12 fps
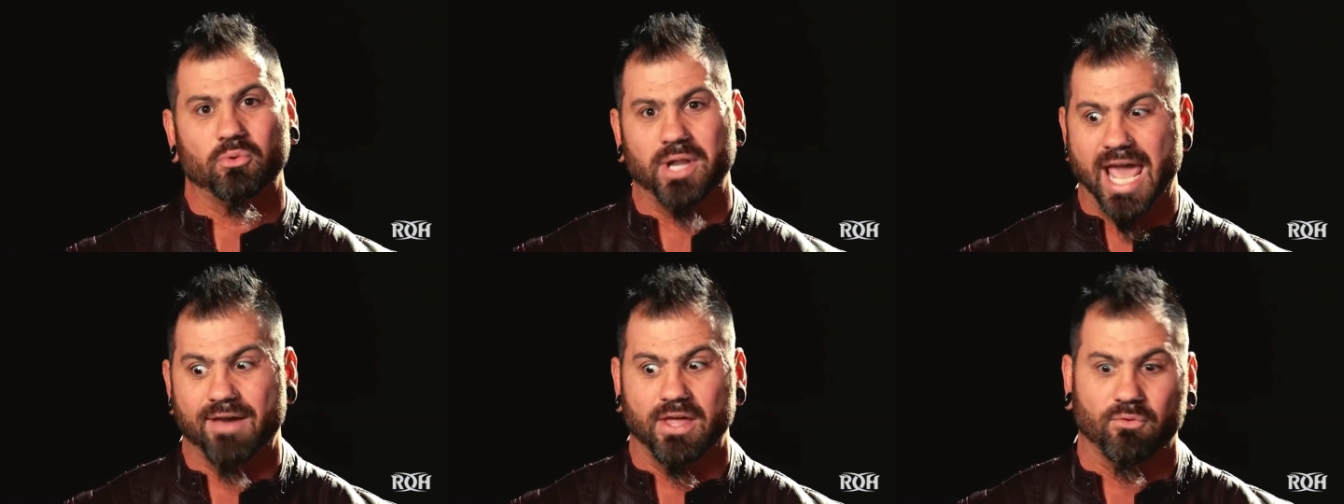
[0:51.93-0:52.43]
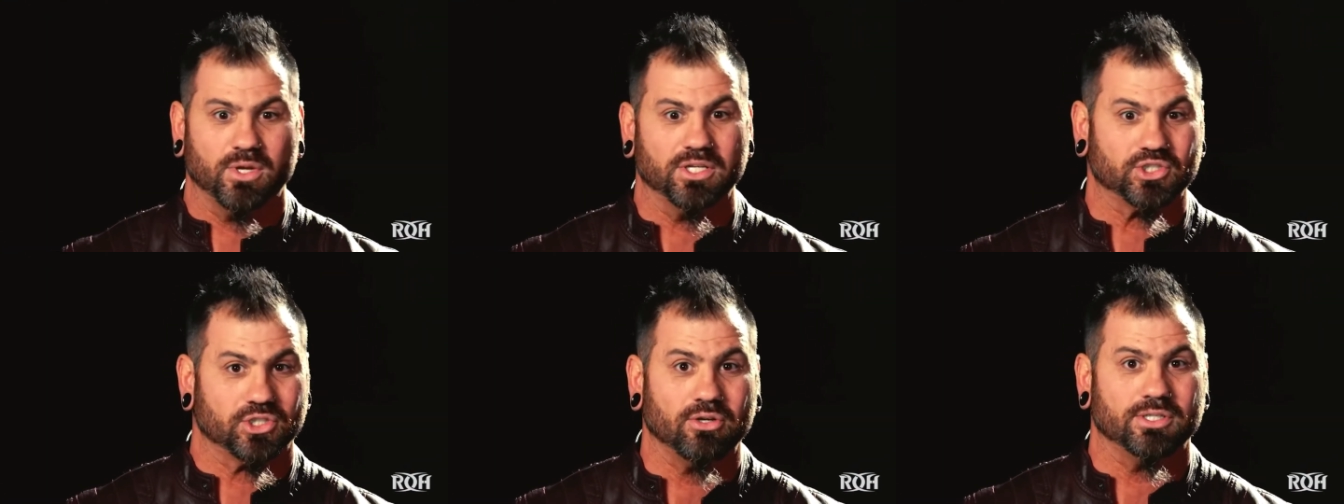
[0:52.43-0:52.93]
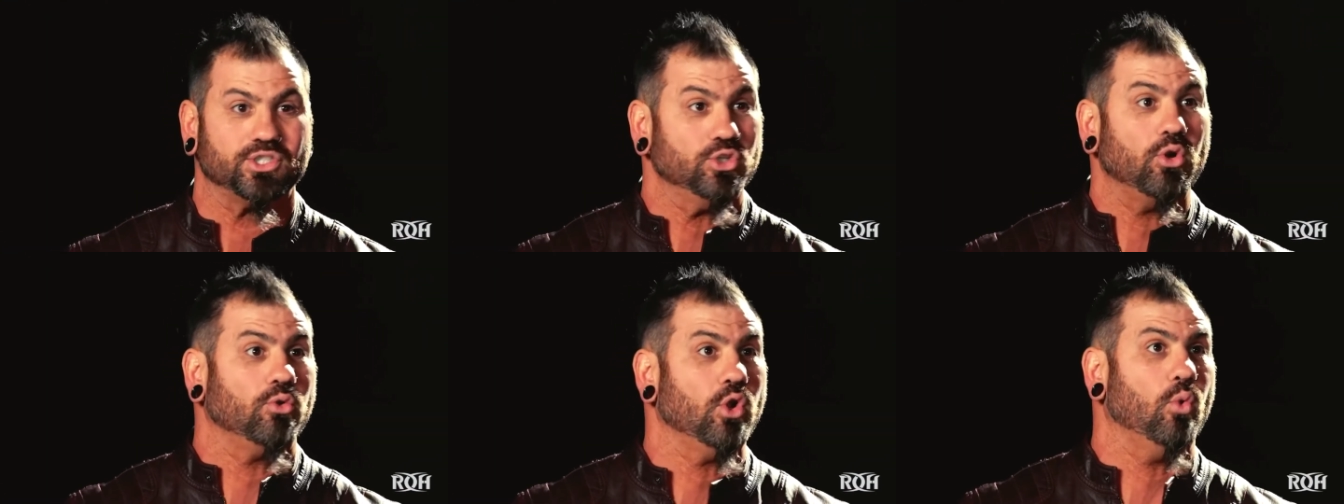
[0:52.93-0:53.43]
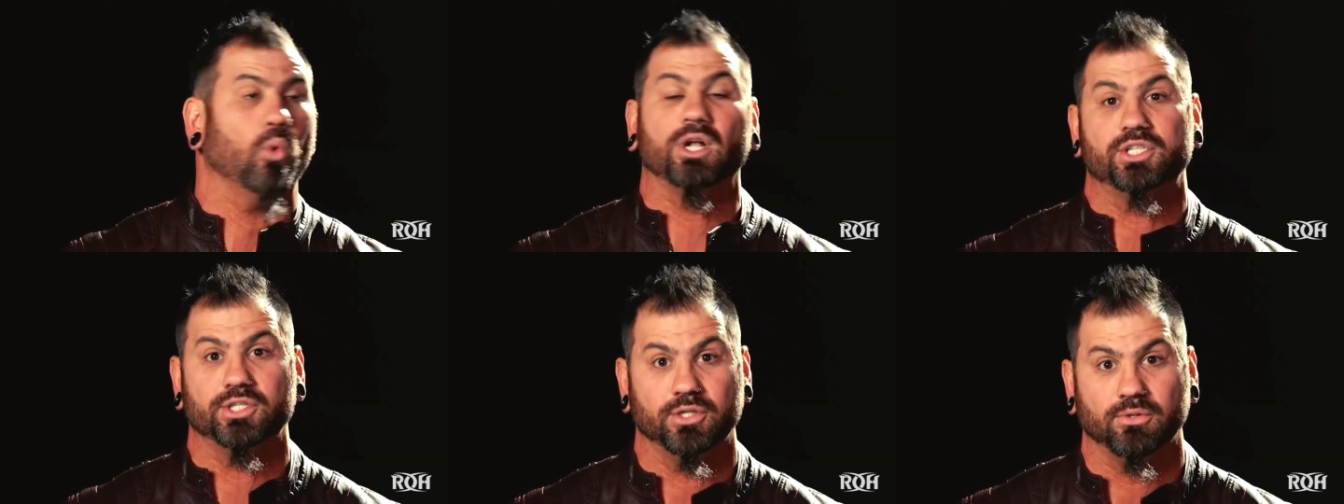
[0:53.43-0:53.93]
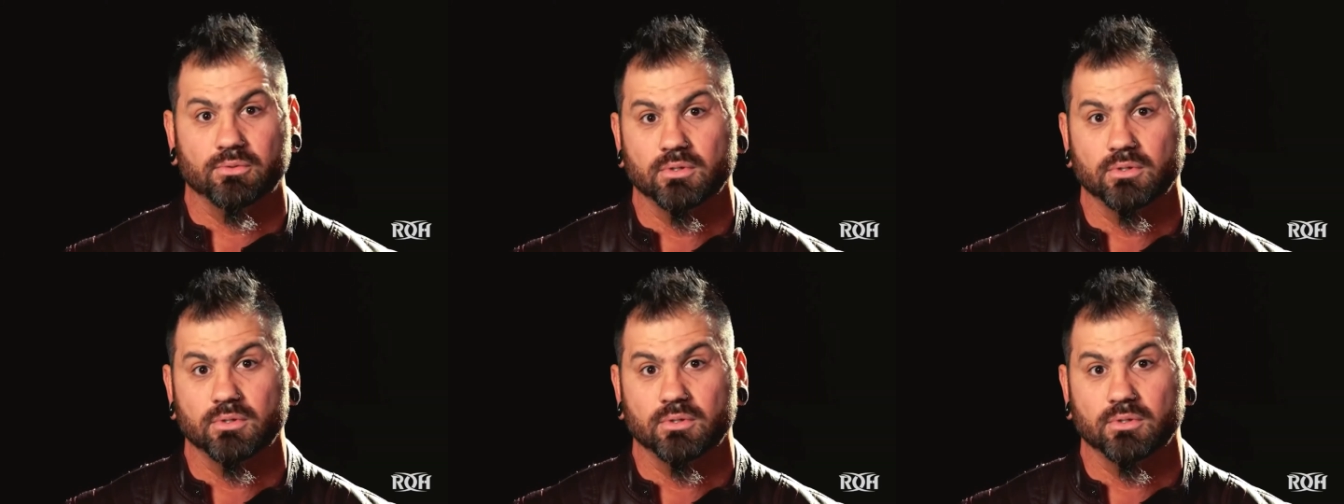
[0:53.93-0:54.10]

don't have that reassurance, you don't know what to do.